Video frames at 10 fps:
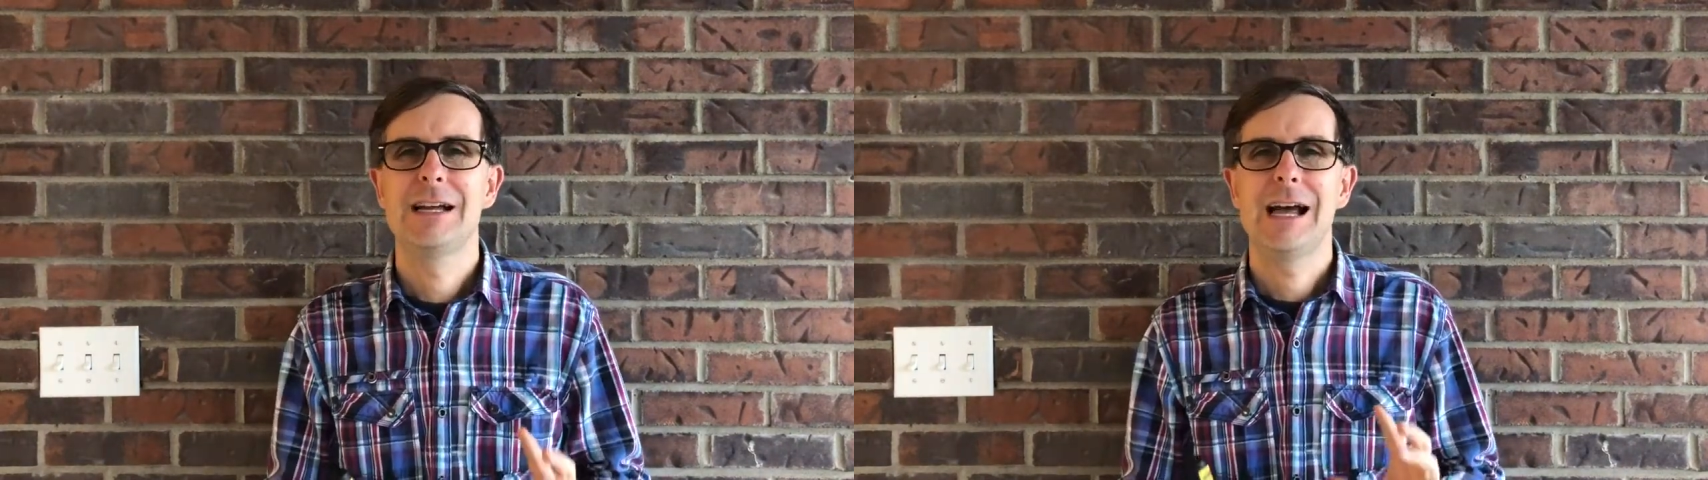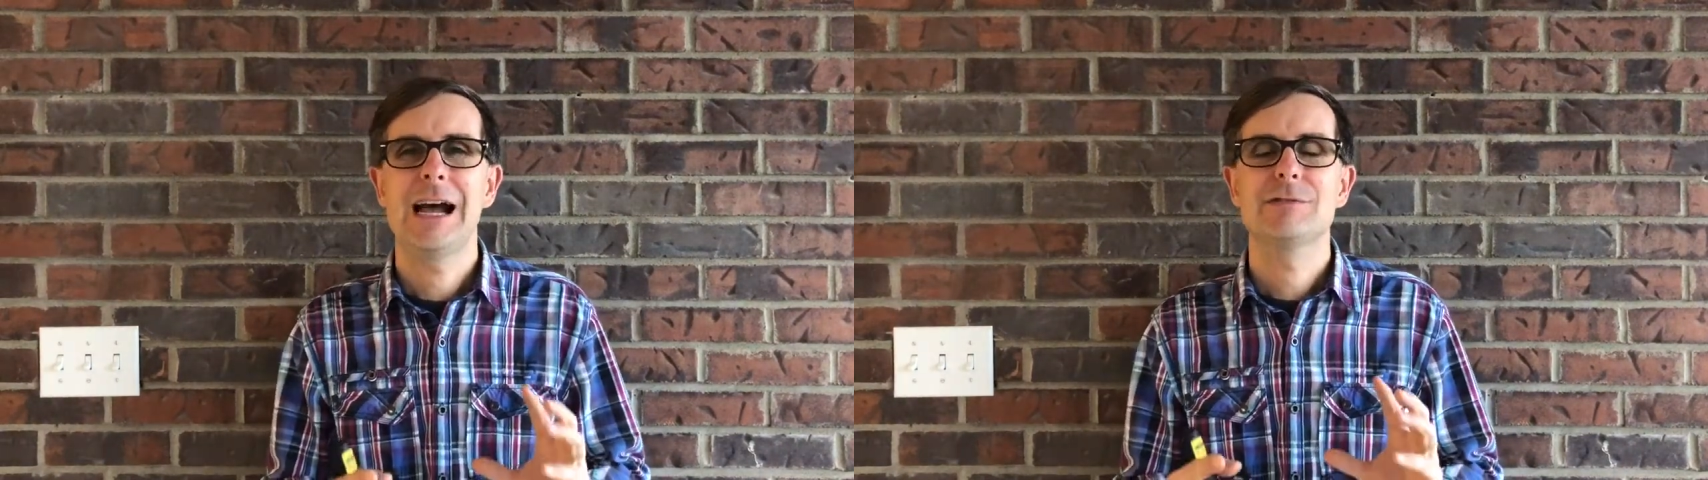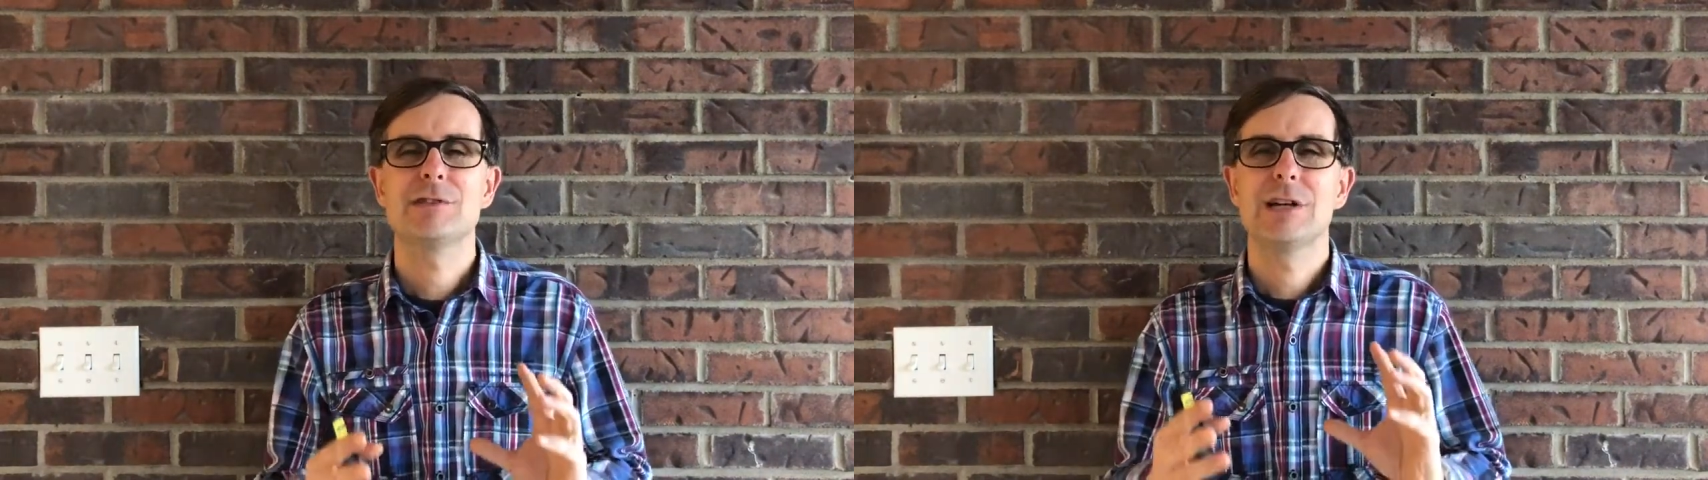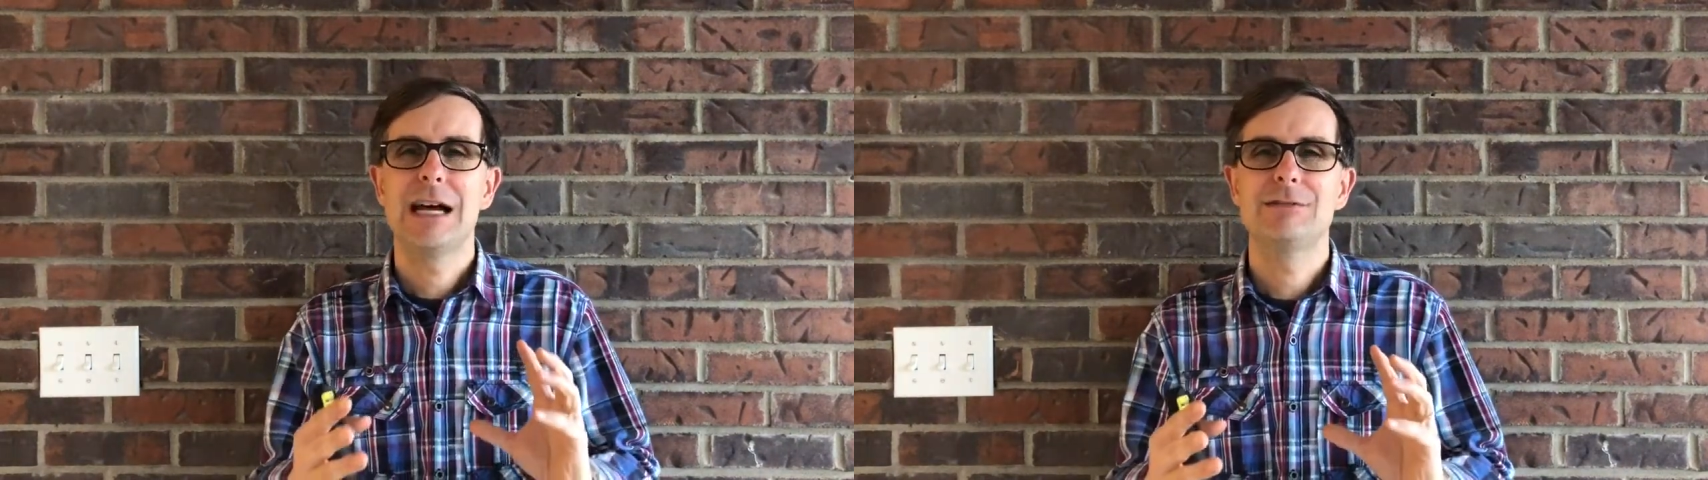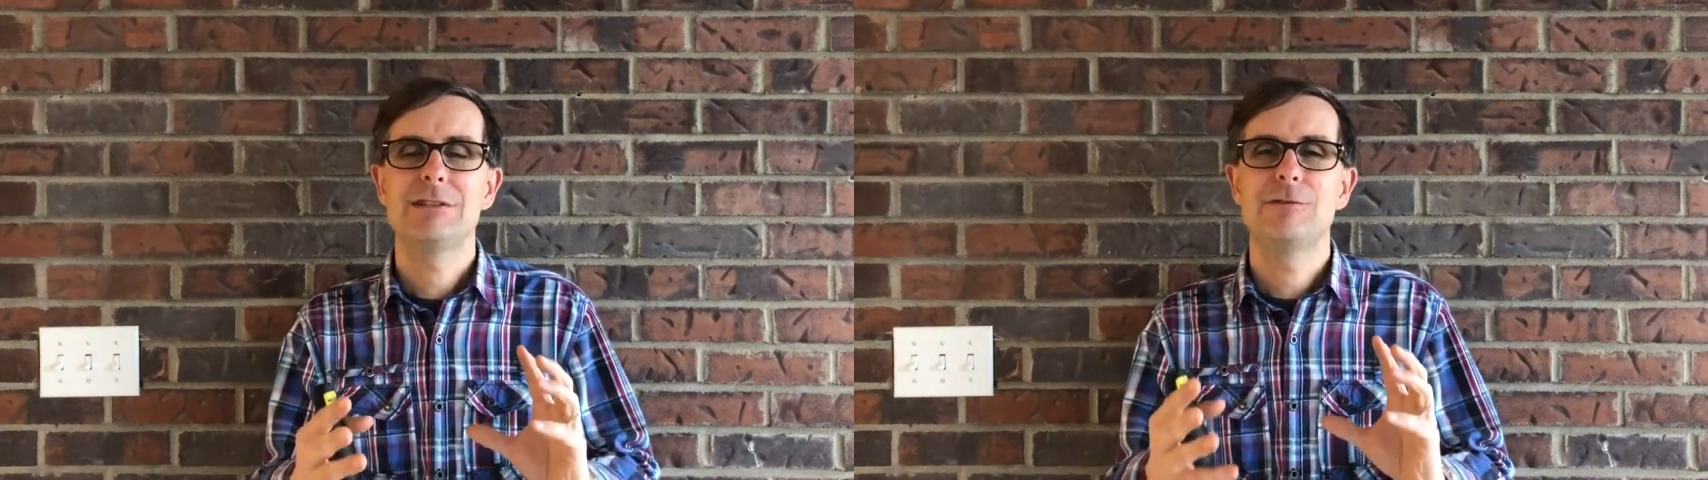after having